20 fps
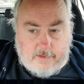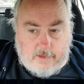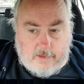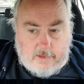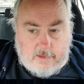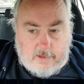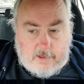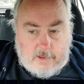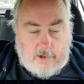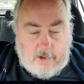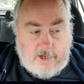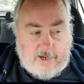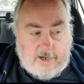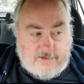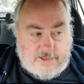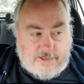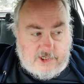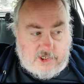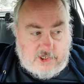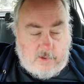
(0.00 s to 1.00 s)
you can have a
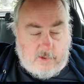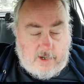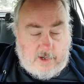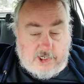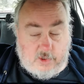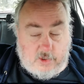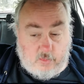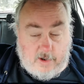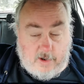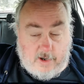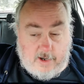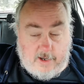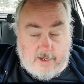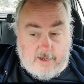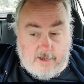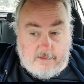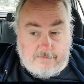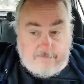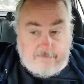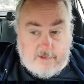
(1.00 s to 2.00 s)
situation where
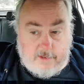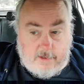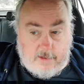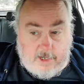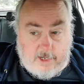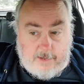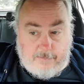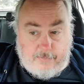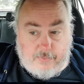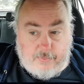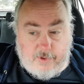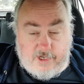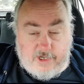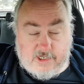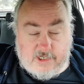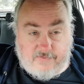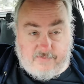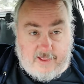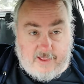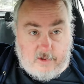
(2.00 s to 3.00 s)
a
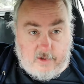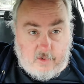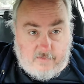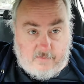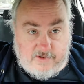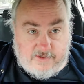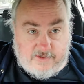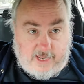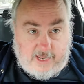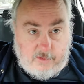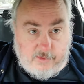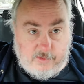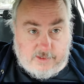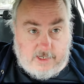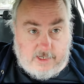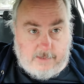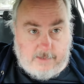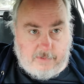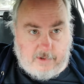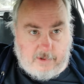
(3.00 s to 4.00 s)
priest fell in love with his
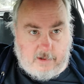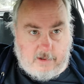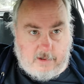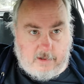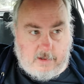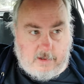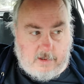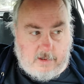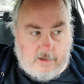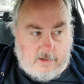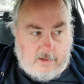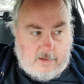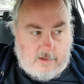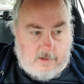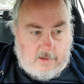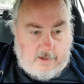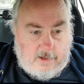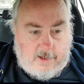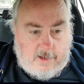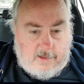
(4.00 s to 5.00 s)
housekeeper
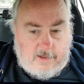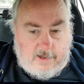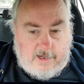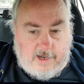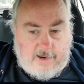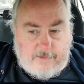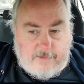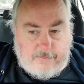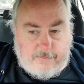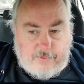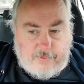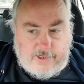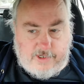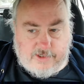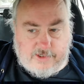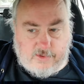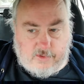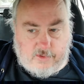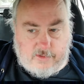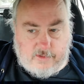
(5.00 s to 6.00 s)
and he left the
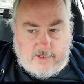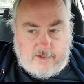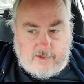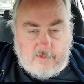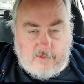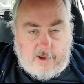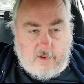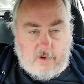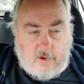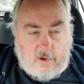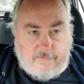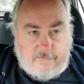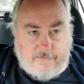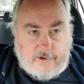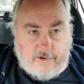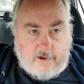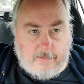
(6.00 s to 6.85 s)
priesthood and ran off with her.